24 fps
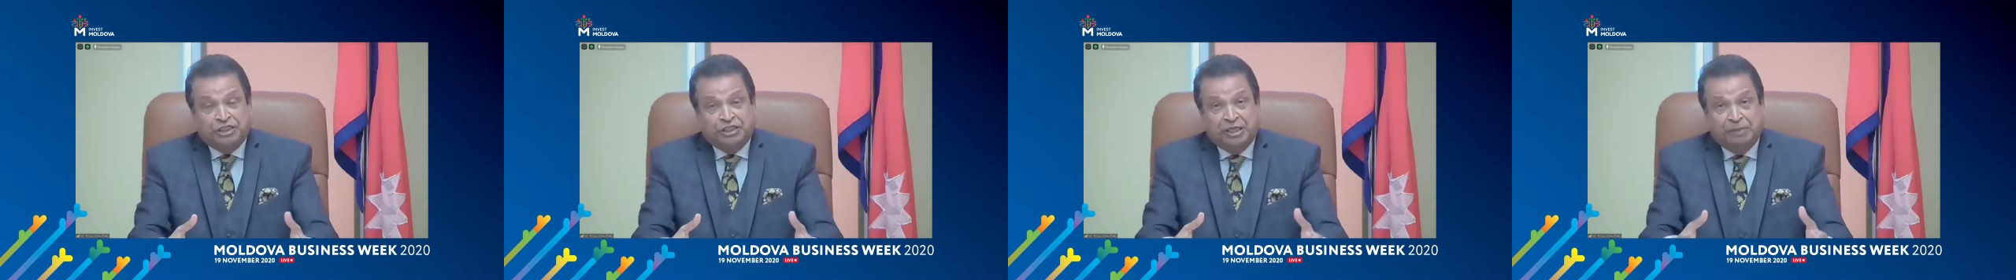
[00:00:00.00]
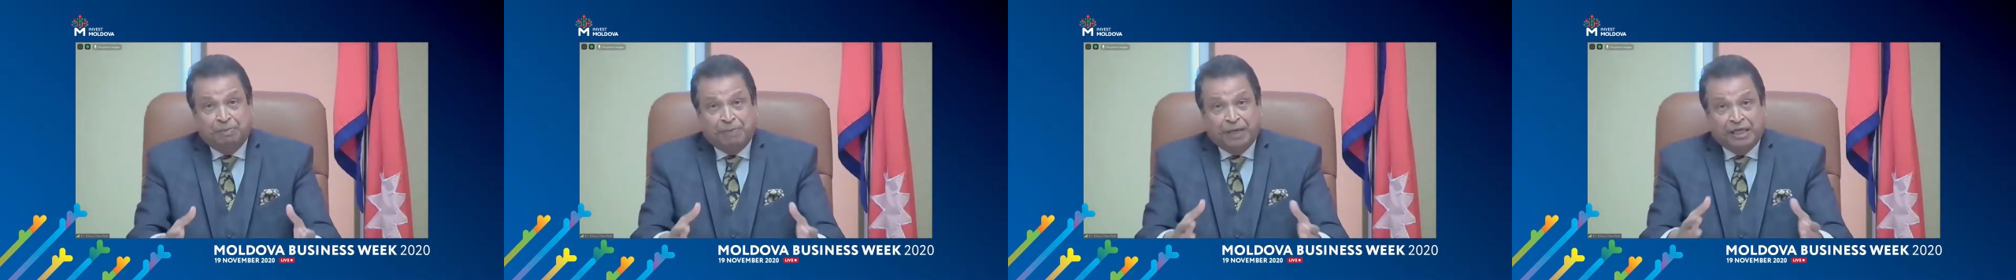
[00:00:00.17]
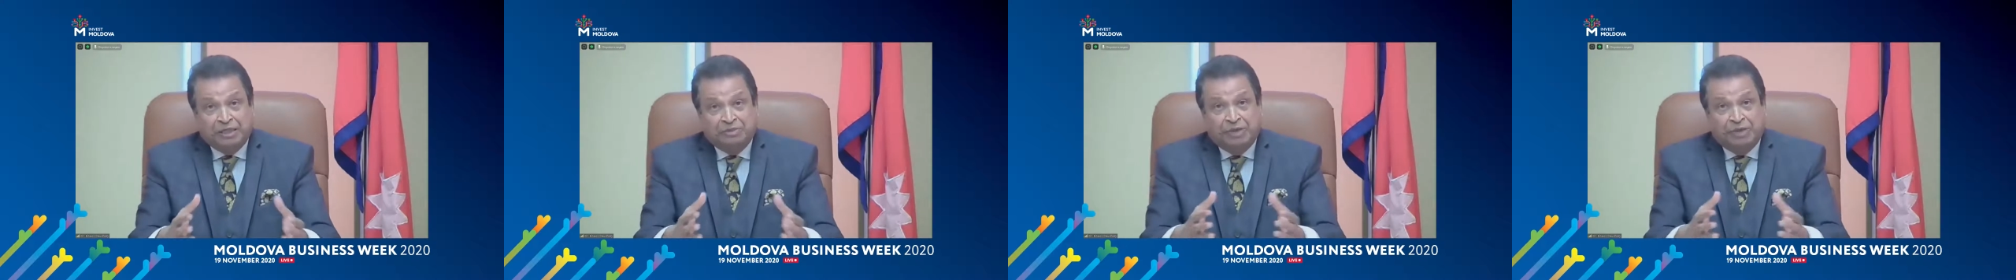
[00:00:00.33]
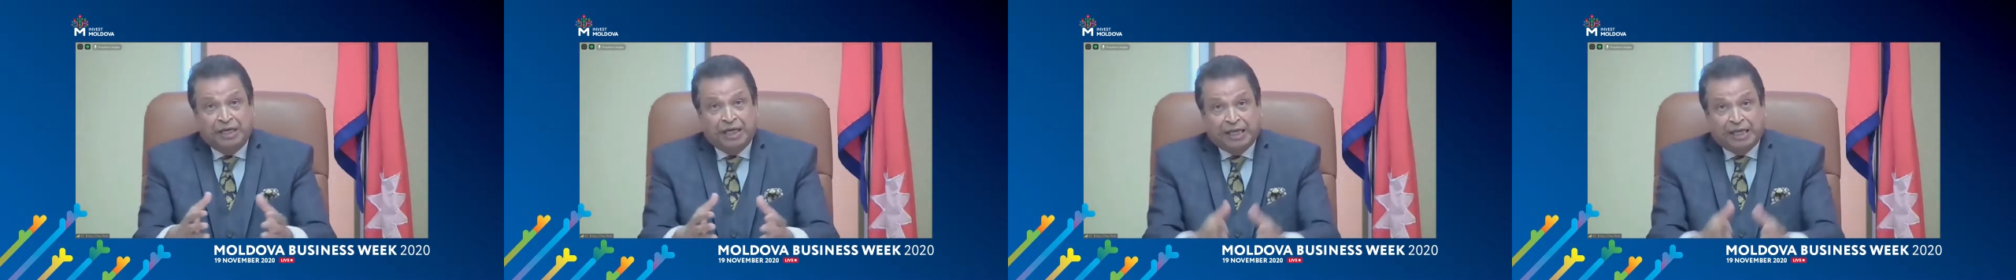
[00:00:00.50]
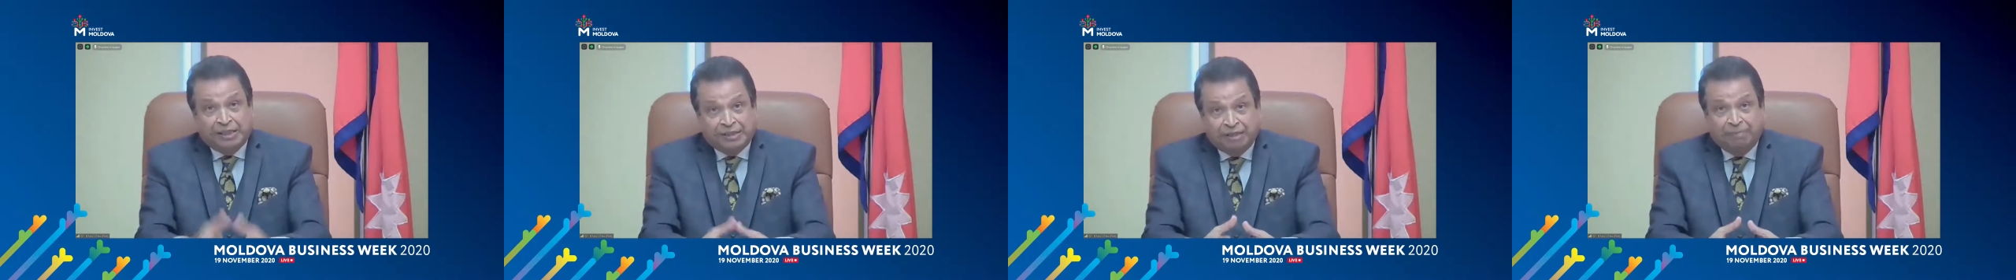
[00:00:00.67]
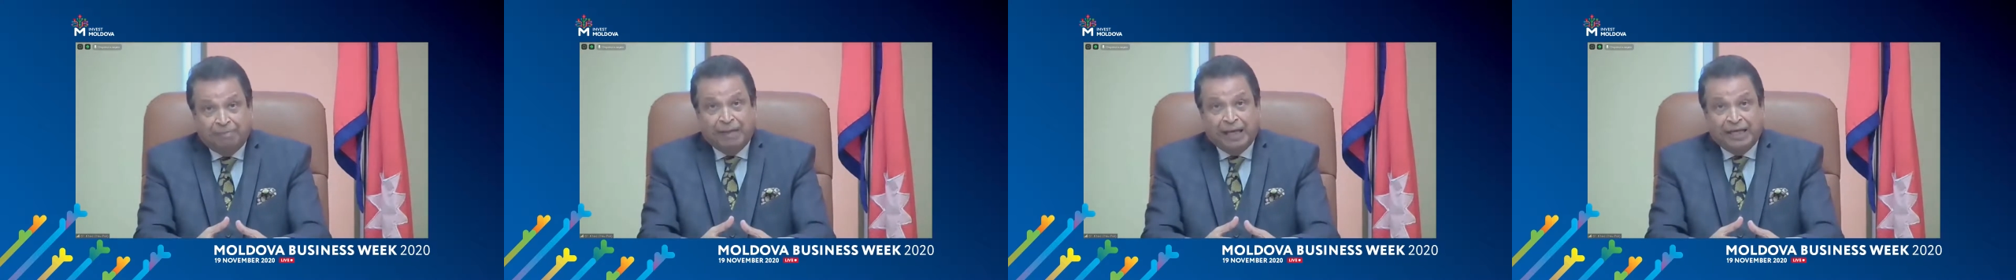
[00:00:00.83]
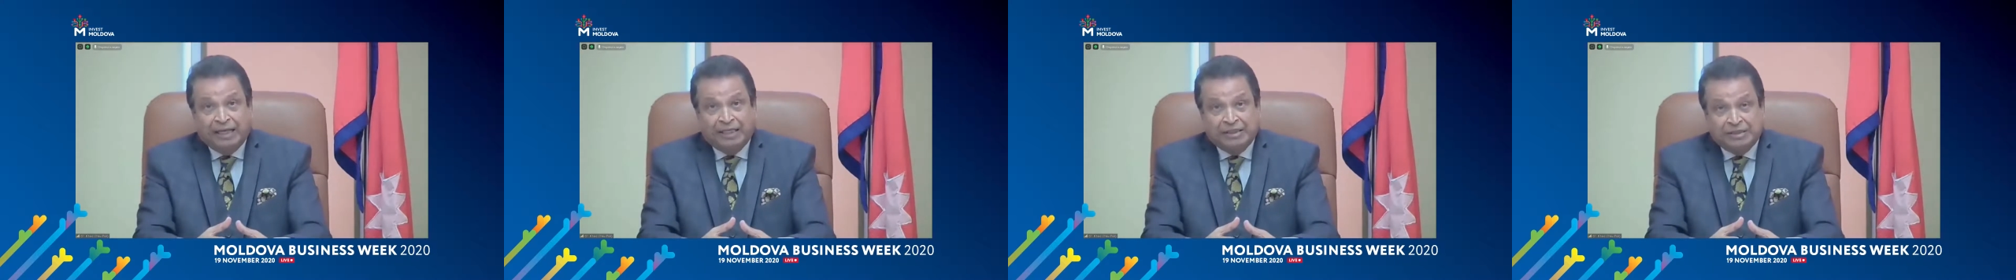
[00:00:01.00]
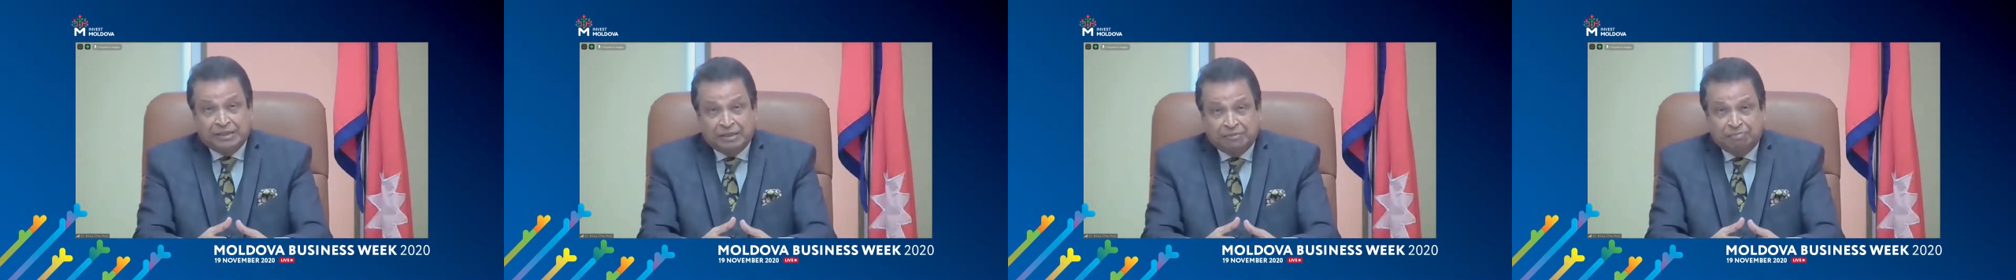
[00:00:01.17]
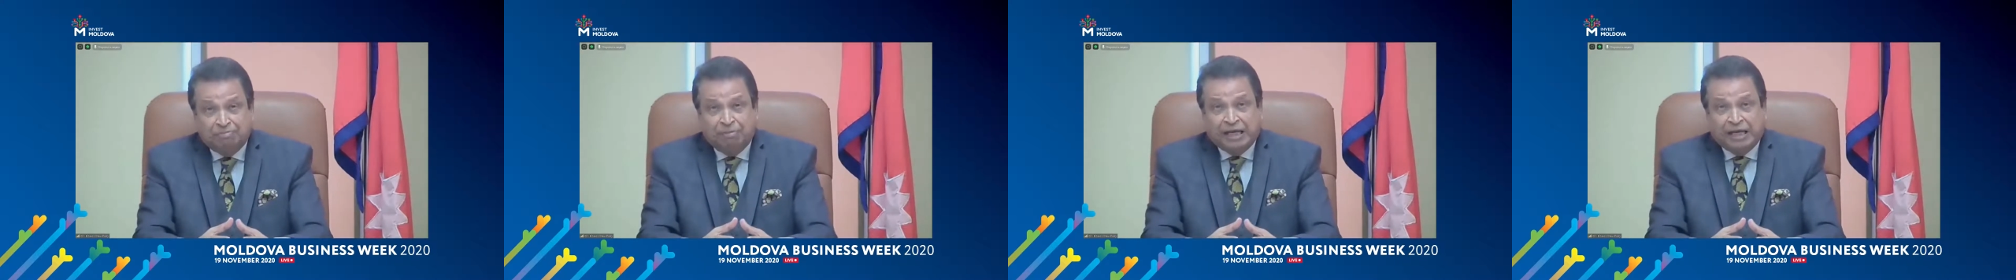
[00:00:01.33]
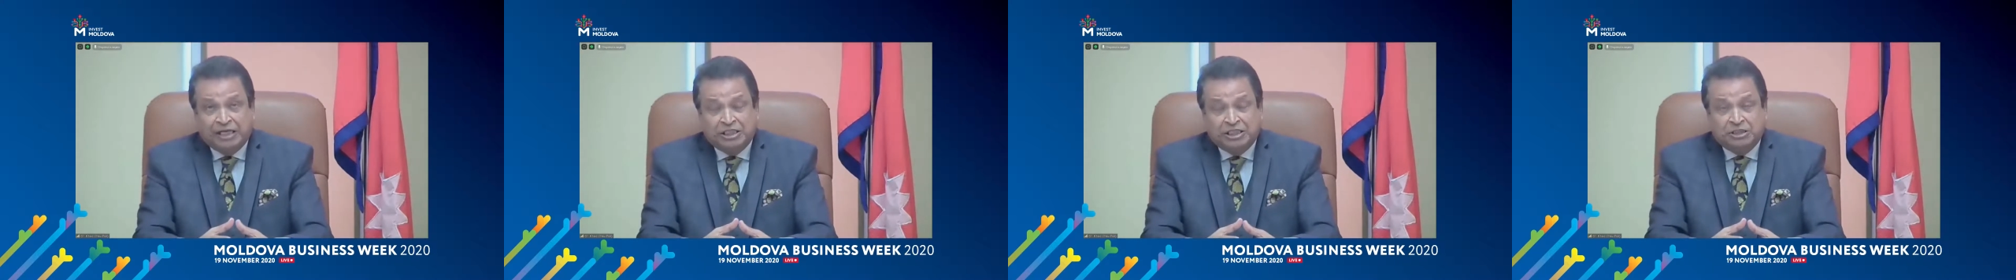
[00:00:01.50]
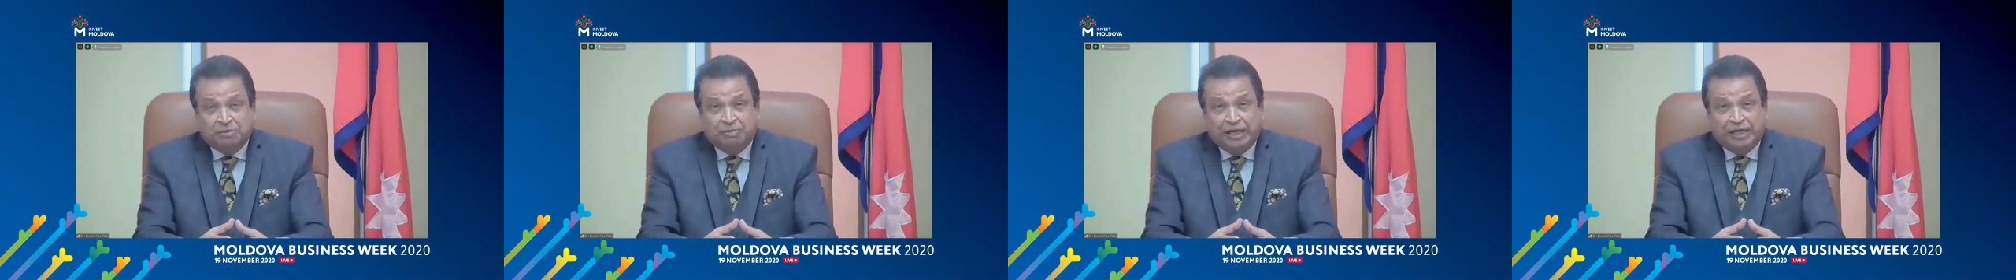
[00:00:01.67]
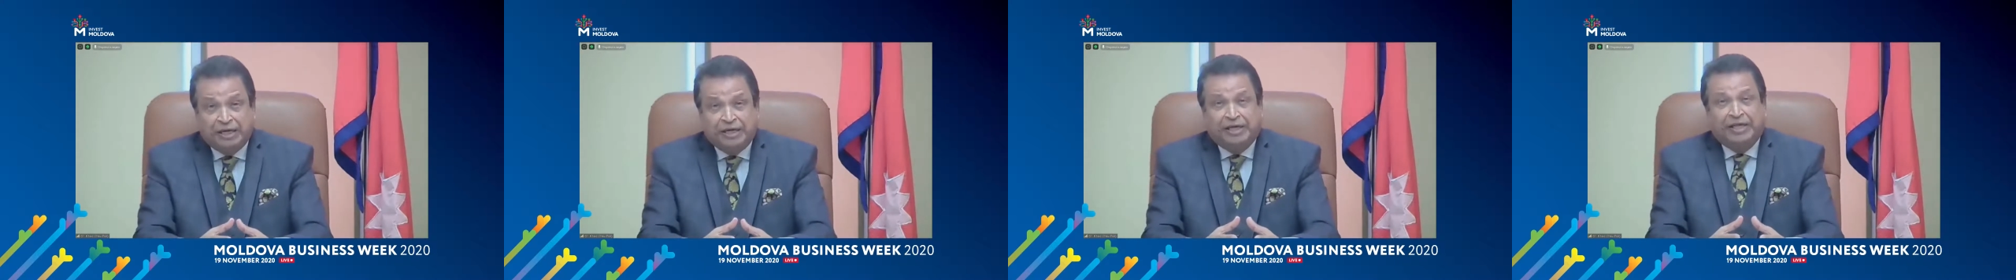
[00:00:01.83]
as well as the
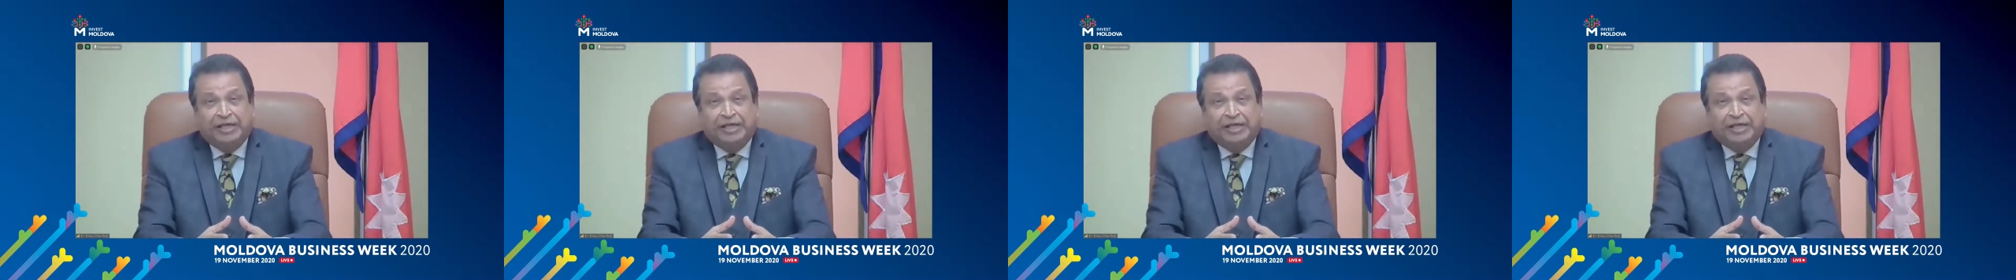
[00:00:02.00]
management